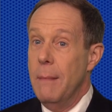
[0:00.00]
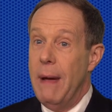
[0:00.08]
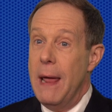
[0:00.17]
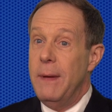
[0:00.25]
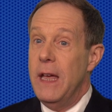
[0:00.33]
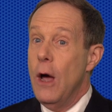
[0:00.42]

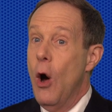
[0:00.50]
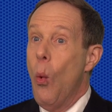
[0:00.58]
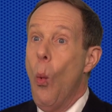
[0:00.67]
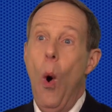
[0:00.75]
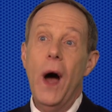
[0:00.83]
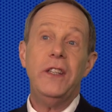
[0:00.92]
maybe
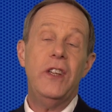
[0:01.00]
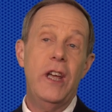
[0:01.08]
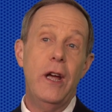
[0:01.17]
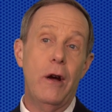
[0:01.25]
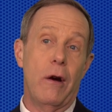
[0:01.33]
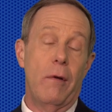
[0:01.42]
1
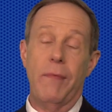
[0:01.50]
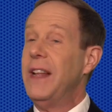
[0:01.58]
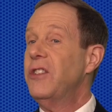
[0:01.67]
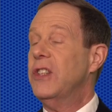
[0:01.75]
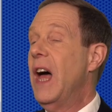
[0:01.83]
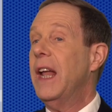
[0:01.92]
year.
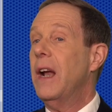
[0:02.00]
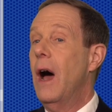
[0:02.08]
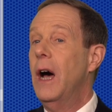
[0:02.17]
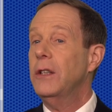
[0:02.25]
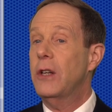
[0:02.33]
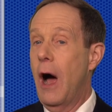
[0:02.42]
That's not
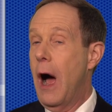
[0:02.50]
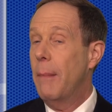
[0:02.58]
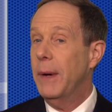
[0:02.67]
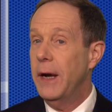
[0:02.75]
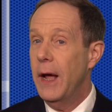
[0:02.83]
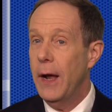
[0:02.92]

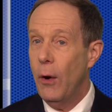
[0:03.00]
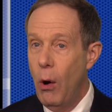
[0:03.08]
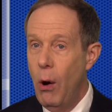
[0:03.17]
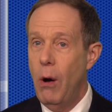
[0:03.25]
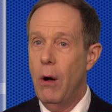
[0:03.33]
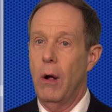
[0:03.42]
uncommon at
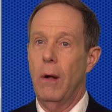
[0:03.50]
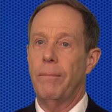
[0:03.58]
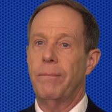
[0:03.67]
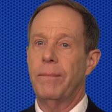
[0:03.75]
all.